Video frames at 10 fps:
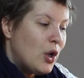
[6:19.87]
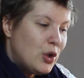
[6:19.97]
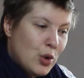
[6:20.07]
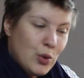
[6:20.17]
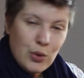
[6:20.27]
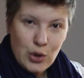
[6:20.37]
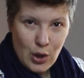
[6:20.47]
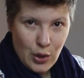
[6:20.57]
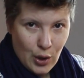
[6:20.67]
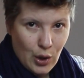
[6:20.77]
use
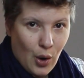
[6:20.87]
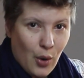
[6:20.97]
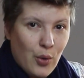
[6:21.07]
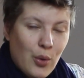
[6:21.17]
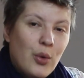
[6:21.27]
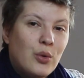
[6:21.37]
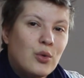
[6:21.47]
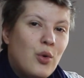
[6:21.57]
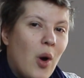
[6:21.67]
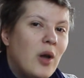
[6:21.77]
the low
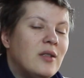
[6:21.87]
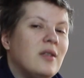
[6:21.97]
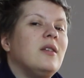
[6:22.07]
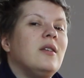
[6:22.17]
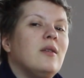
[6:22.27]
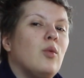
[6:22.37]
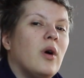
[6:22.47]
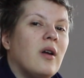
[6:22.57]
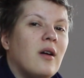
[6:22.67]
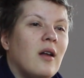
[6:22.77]
quality
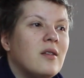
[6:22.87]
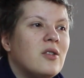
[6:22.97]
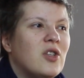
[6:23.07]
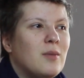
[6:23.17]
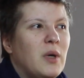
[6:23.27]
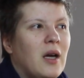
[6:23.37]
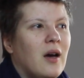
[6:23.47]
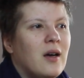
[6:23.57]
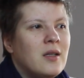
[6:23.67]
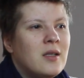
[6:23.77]
watercolors just
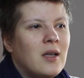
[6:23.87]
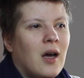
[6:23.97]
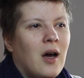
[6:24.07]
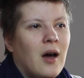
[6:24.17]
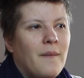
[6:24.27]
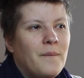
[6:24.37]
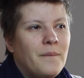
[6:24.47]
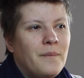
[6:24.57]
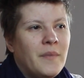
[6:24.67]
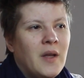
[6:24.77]
because
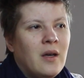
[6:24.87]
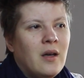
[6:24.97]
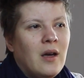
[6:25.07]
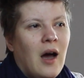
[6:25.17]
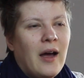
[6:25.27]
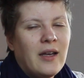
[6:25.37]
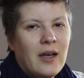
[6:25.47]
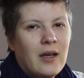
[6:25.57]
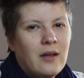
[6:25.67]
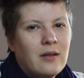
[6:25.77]
I
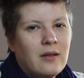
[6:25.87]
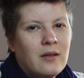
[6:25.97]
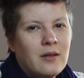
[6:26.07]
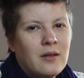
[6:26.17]
can,